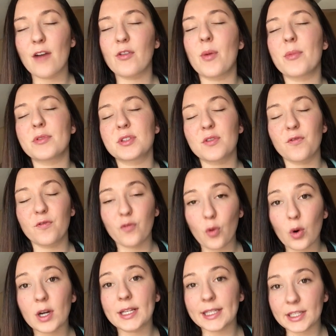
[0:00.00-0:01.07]
almost
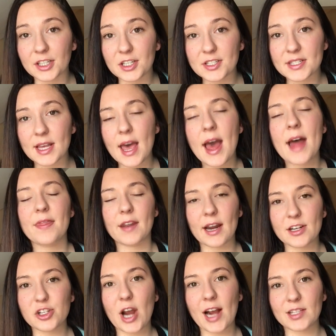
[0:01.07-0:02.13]
4 years that
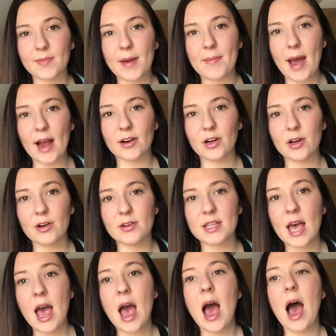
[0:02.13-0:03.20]
I tracked my
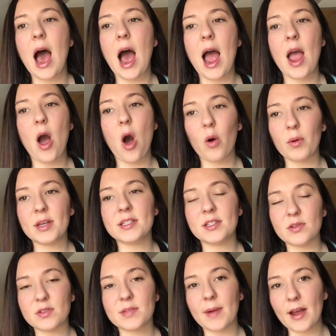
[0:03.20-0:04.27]
macros, I
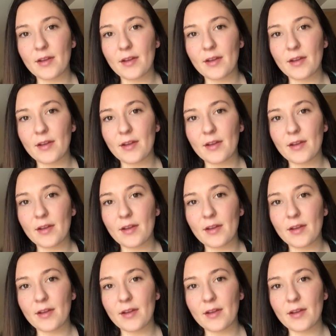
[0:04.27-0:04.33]
always used